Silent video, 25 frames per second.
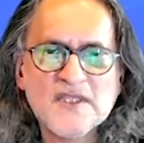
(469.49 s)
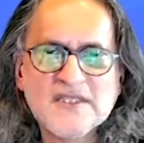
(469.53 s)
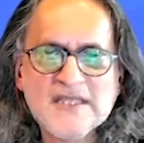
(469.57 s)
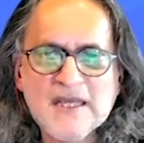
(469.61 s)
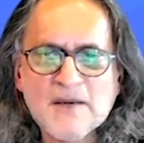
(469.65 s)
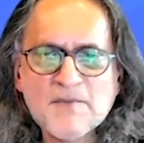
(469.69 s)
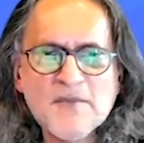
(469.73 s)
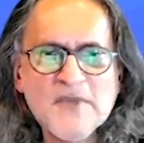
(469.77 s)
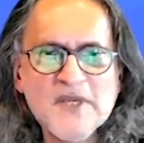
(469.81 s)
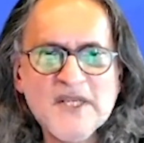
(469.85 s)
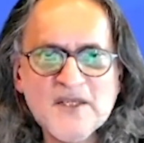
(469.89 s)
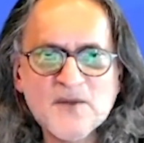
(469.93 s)

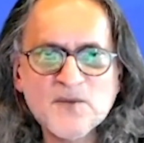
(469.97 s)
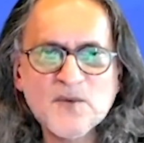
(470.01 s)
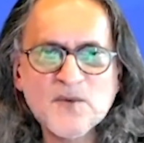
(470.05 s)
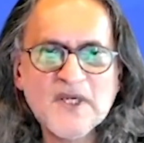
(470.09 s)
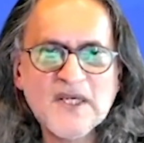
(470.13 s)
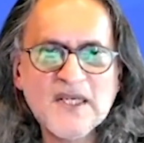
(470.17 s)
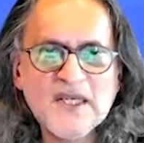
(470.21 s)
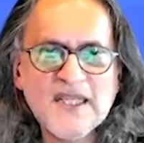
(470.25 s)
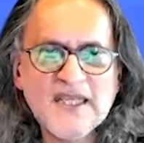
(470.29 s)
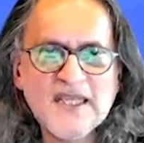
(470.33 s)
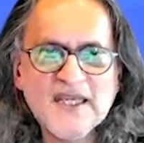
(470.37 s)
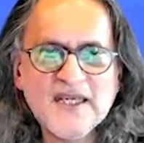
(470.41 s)
Somebody will
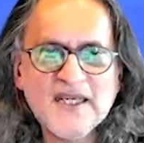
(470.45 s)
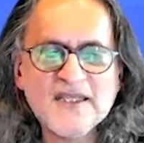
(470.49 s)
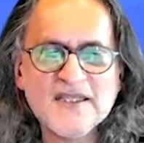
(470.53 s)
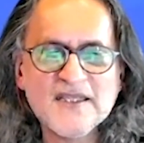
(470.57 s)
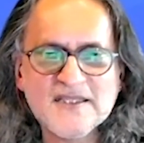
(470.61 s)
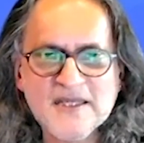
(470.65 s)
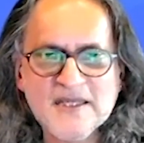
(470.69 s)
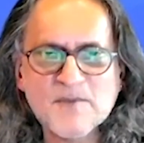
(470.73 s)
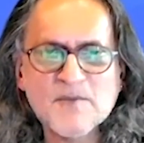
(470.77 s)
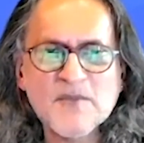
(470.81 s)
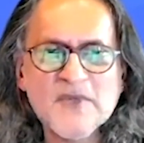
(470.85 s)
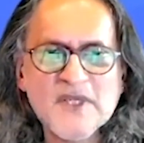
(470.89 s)
leak and
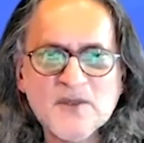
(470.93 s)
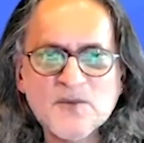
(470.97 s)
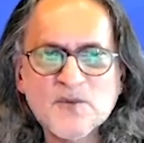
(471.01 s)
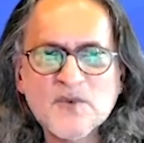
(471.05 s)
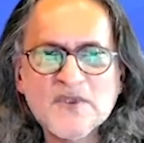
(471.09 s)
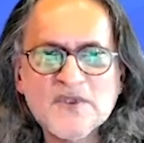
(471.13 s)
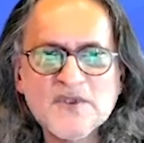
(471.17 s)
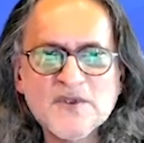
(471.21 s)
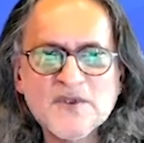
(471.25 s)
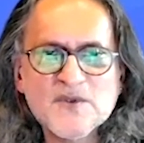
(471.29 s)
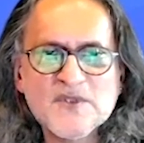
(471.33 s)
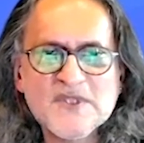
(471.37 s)
somebody
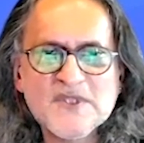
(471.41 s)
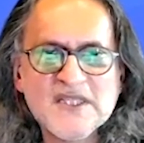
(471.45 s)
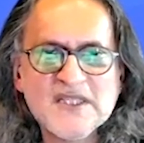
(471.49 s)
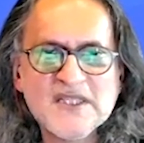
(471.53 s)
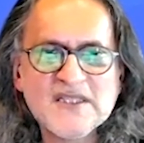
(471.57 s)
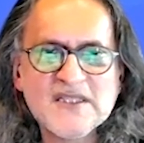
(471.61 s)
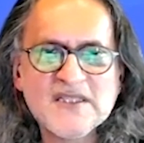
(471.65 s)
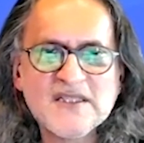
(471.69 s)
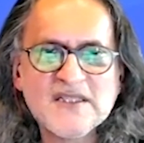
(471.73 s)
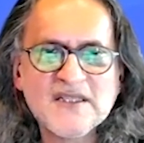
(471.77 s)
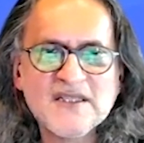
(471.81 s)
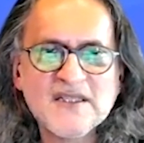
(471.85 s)
will use it
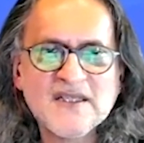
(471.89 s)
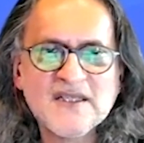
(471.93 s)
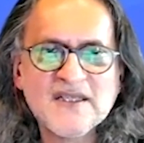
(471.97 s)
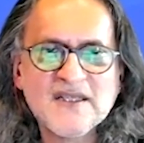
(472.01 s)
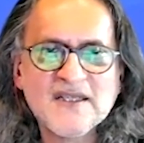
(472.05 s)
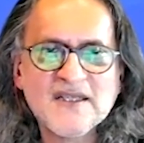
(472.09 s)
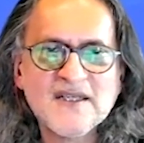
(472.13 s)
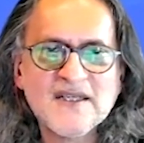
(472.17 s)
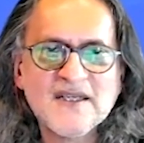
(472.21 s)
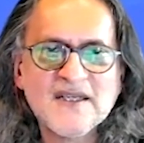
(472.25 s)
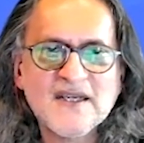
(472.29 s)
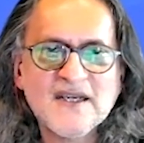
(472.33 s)

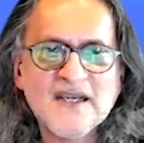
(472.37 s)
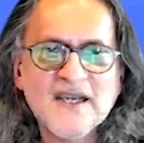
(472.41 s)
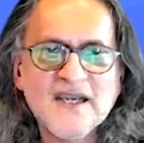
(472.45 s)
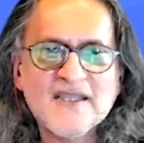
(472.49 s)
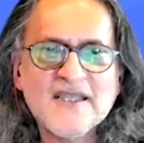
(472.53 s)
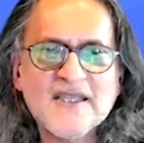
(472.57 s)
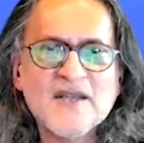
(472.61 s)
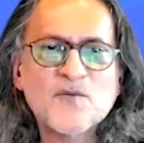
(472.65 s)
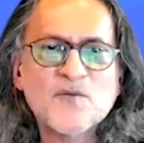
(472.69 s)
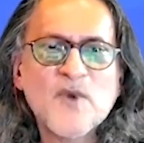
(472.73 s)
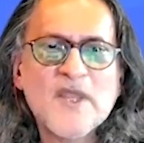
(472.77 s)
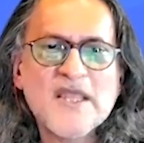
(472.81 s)
yeah and
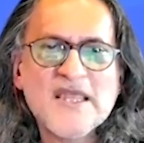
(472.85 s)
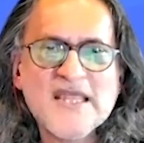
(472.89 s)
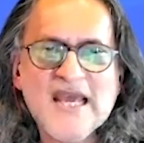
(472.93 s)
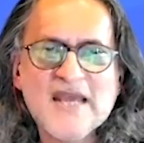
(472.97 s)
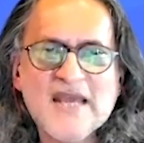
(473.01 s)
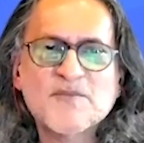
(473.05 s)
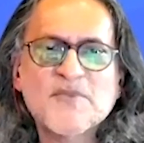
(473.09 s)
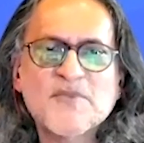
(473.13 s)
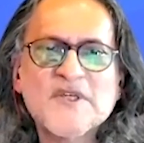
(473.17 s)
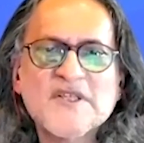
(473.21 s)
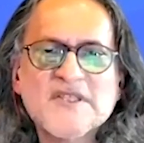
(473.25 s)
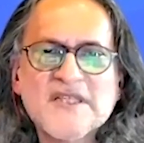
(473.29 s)
then when
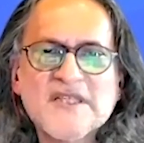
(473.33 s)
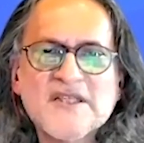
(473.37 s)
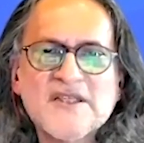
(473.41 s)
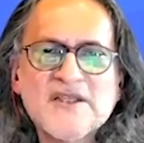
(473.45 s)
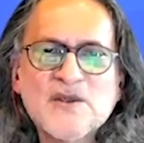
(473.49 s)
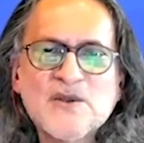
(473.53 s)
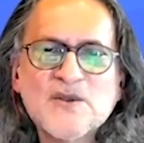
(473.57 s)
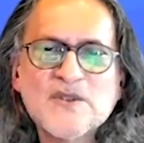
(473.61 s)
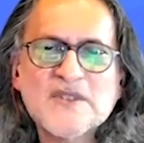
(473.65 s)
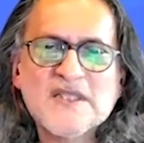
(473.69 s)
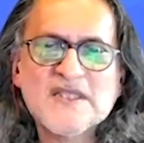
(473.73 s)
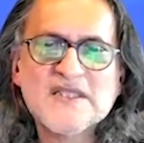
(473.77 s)
that person
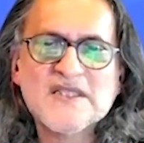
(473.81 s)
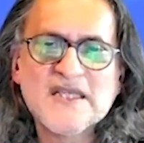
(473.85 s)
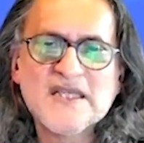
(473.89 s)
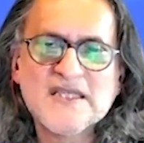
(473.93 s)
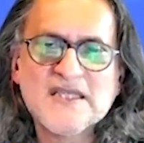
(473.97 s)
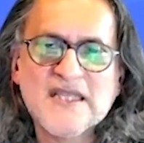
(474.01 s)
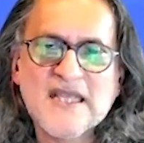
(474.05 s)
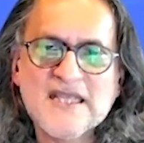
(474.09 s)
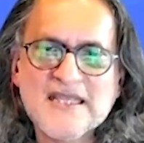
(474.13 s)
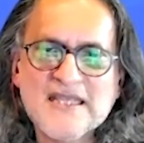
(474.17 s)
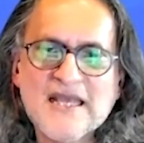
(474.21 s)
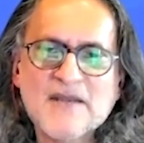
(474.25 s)
uses
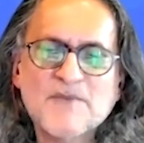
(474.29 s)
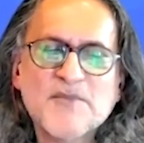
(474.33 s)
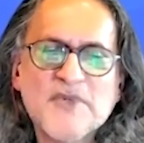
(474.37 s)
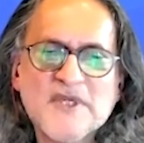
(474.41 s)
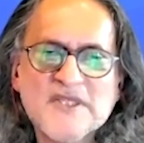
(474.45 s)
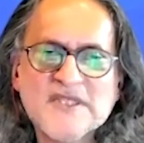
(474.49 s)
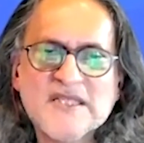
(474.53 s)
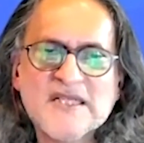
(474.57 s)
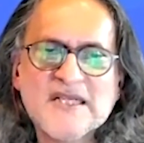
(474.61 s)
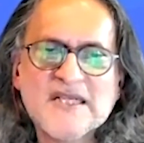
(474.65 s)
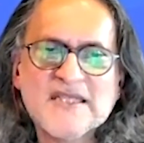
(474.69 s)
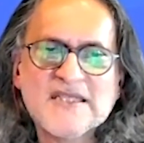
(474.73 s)
it then that
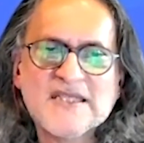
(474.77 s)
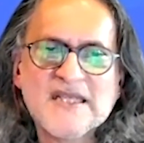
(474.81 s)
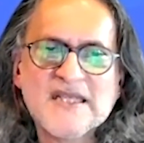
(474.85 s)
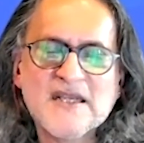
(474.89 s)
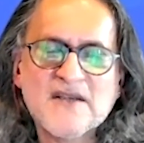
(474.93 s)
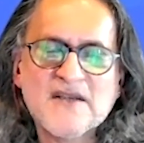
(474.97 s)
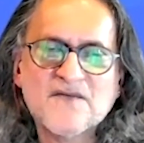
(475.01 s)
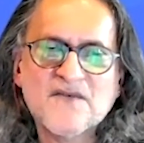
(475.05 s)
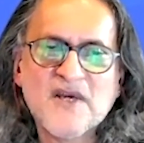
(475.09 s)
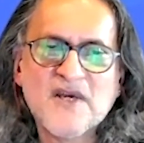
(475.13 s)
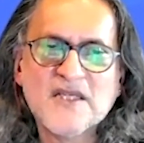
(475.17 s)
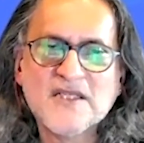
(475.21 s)
person has an
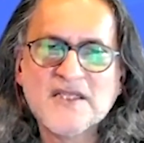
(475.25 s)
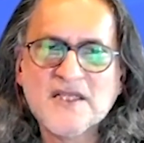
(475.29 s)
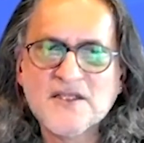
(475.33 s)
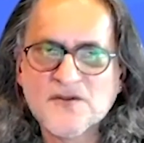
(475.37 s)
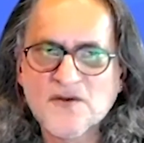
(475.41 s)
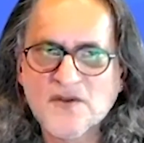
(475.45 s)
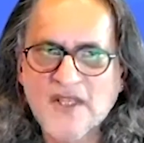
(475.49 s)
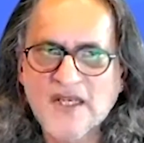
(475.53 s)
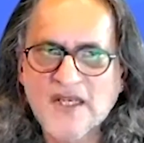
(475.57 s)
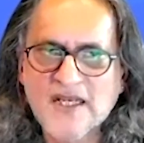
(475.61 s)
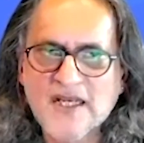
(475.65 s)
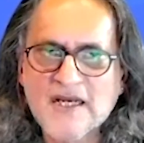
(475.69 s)
advantage
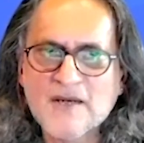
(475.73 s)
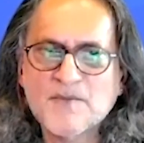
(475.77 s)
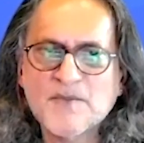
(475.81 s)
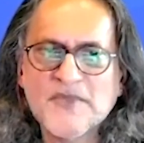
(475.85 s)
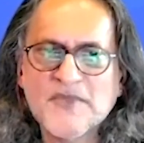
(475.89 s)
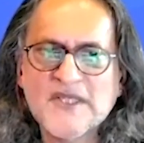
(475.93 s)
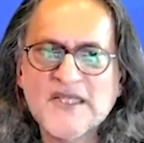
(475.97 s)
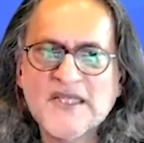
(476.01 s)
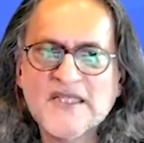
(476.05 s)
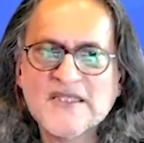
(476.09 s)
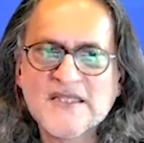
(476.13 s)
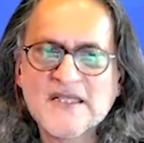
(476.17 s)
or that
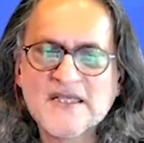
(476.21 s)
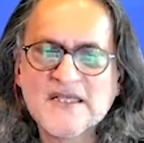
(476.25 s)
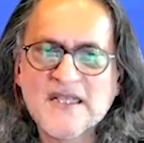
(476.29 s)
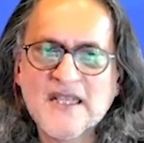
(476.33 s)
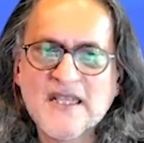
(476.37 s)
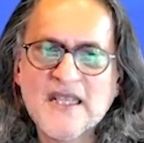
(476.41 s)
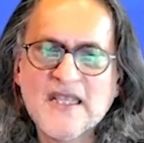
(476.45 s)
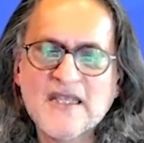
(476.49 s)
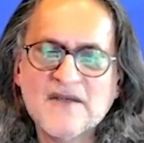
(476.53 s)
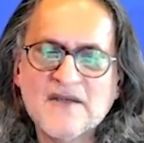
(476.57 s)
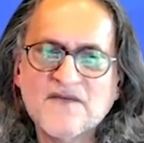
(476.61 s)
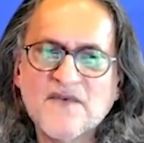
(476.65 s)
company has an
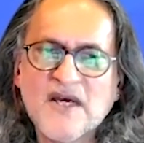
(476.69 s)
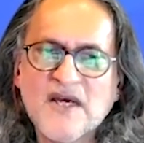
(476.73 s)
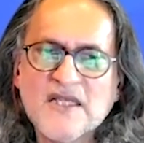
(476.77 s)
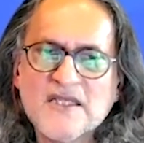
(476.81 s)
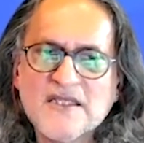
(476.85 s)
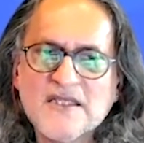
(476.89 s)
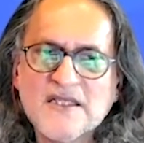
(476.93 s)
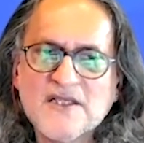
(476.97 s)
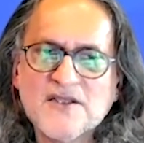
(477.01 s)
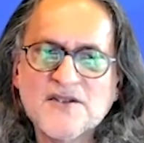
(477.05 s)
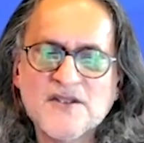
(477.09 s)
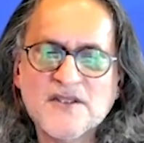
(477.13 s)

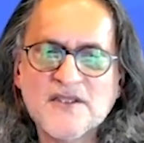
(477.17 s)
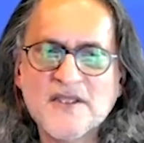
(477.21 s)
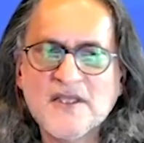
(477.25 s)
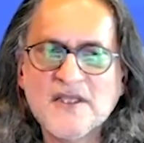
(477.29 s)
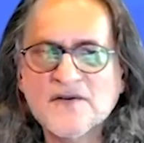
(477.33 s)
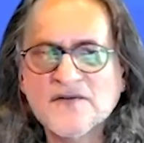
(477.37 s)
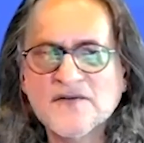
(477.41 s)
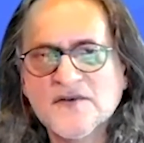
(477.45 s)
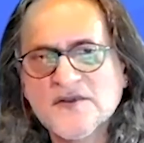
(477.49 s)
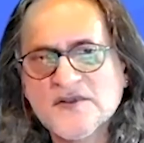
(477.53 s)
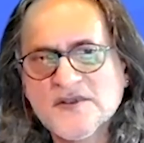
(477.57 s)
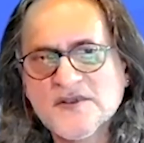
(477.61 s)
advantage and then
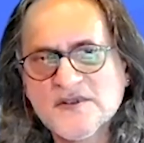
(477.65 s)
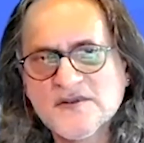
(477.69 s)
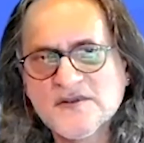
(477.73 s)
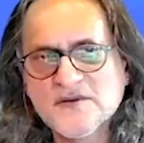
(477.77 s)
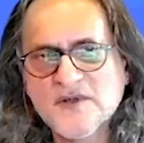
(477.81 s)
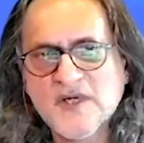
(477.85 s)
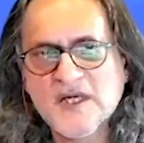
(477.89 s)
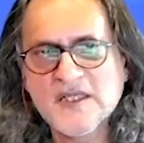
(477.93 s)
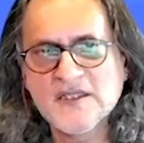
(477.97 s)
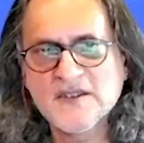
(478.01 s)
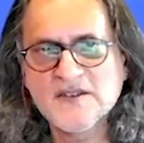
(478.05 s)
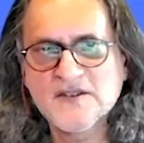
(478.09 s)
of course you
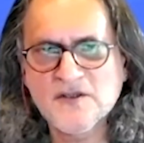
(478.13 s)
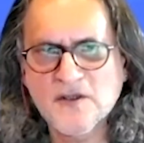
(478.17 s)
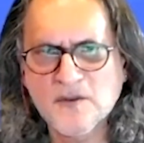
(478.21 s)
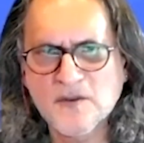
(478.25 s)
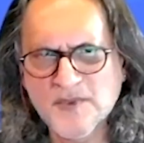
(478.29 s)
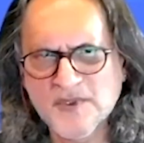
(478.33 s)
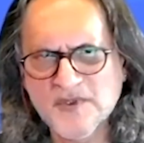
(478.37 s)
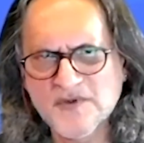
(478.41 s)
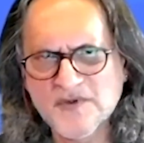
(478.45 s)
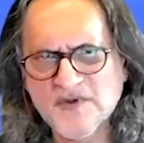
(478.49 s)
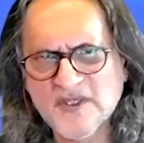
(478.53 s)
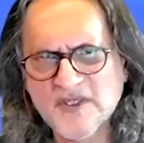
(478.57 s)
can't stop
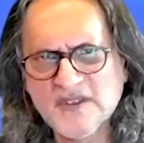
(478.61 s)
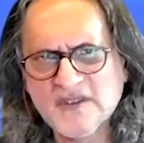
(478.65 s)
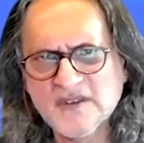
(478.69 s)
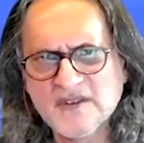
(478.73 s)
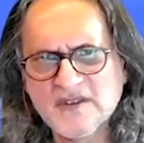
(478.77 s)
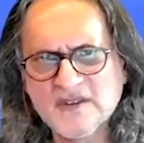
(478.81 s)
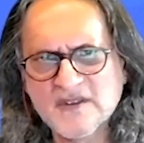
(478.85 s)
it right